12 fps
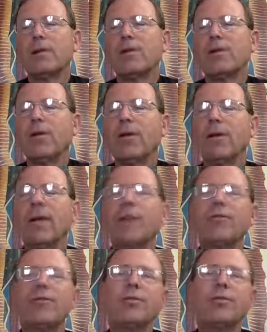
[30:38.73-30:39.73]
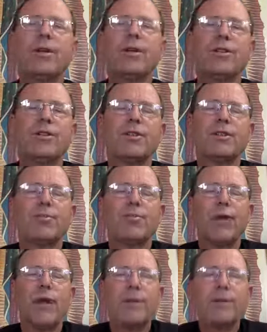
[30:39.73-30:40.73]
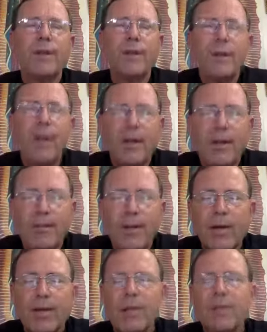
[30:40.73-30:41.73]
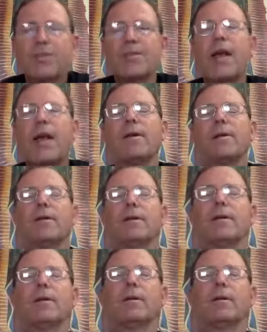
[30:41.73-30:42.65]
So I'd like to just briefly tell you about this saint